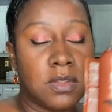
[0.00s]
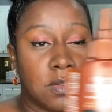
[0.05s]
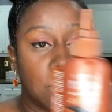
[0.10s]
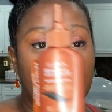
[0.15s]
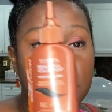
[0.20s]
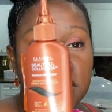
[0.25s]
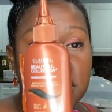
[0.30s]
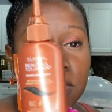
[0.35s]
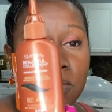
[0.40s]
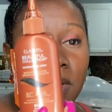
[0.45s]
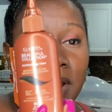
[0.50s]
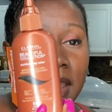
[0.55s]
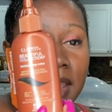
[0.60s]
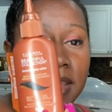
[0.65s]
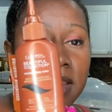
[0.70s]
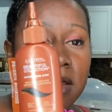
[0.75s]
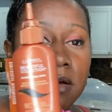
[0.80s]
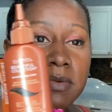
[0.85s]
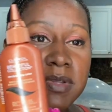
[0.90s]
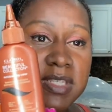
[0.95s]
The reason why I
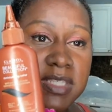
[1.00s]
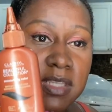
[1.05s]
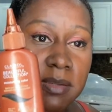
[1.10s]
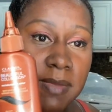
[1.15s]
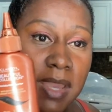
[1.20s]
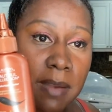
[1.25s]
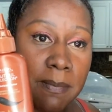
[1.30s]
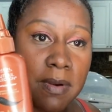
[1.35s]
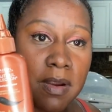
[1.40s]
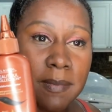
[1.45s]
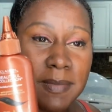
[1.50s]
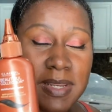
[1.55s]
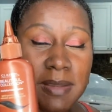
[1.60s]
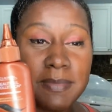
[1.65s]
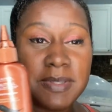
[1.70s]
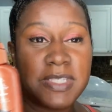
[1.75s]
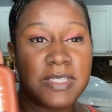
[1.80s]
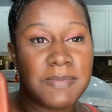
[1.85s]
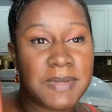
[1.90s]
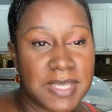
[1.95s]
go with
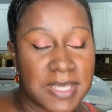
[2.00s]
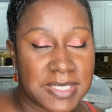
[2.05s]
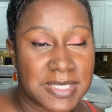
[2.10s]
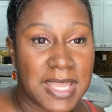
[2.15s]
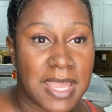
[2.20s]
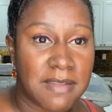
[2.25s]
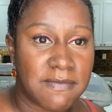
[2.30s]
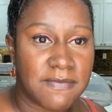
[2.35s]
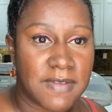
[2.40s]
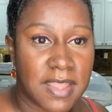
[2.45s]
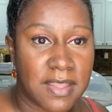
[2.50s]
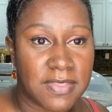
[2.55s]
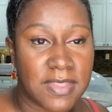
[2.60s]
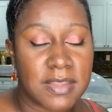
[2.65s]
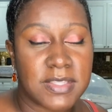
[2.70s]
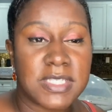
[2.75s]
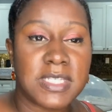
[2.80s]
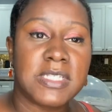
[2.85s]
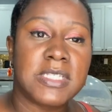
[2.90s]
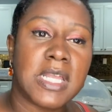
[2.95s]
semi-permanent is because I found
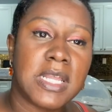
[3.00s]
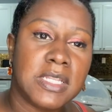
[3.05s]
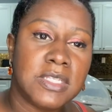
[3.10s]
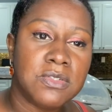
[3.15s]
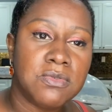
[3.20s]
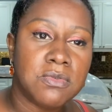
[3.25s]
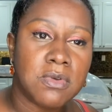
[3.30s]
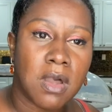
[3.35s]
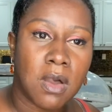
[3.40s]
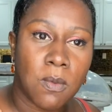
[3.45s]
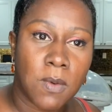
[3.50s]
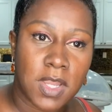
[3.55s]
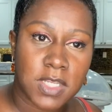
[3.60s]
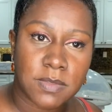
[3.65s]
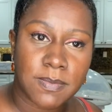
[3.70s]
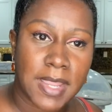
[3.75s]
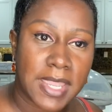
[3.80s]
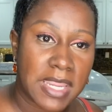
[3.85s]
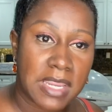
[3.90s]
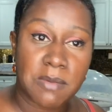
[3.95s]
that since I do
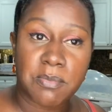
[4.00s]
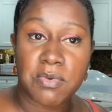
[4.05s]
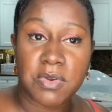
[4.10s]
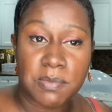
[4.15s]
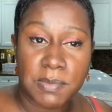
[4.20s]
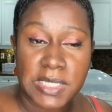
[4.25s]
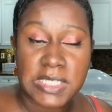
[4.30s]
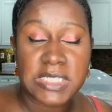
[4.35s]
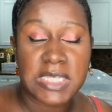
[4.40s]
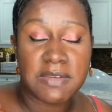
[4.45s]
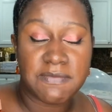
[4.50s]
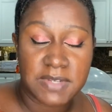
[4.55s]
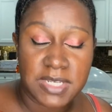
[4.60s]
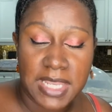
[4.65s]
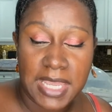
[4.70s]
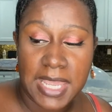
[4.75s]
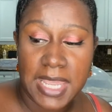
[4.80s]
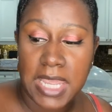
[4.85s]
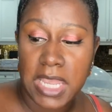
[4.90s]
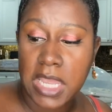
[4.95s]
co-wash my hair pretty much every
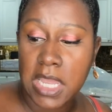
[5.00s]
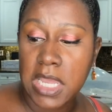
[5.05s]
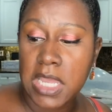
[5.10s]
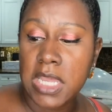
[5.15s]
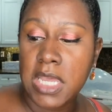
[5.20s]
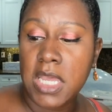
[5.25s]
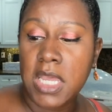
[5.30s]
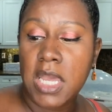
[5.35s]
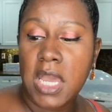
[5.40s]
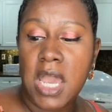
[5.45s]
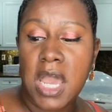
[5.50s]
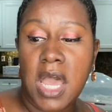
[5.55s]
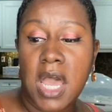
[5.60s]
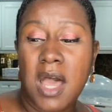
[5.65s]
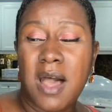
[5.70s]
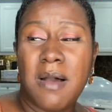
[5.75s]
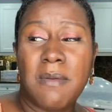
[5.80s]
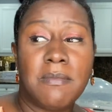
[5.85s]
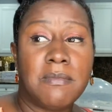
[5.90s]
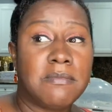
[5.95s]
day,
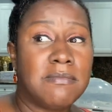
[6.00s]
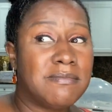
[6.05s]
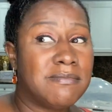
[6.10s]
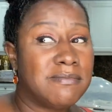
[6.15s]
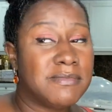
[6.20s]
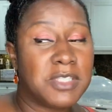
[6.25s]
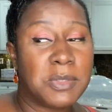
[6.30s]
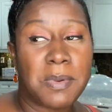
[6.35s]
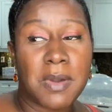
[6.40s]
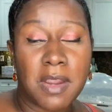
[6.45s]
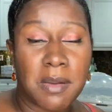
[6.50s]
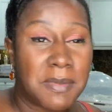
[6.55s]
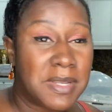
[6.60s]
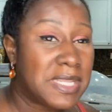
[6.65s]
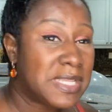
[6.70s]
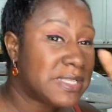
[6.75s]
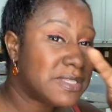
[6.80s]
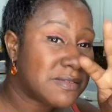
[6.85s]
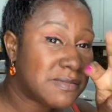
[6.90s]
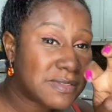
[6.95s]
the
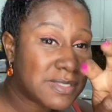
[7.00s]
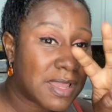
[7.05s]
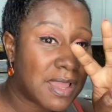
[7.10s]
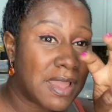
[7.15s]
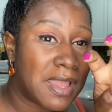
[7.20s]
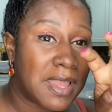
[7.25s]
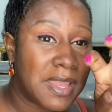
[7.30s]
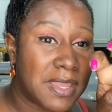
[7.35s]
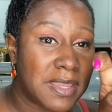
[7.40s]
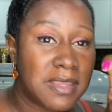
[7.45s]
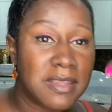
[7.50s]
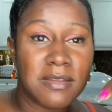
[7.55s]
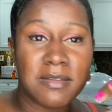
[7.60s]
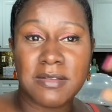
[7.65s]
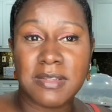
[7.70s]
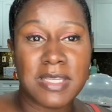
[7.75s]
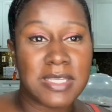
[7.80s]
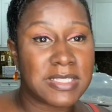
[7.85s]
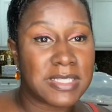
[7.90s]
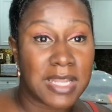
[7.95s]
permanent dye
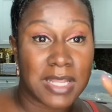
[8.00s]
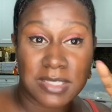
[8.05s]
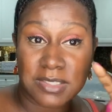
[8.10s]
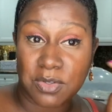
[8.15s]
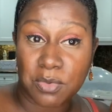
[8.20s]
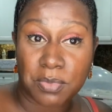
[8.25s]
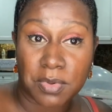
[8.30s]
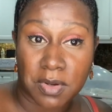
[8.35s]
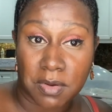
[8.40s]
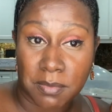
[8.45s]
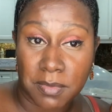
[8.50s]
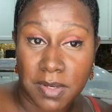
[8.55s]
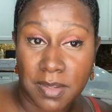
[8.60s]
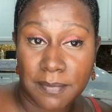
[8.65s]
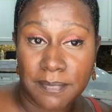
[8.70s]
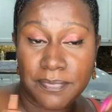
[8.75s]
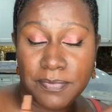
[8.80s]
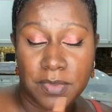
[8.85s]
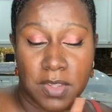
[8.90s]
is not so permanent.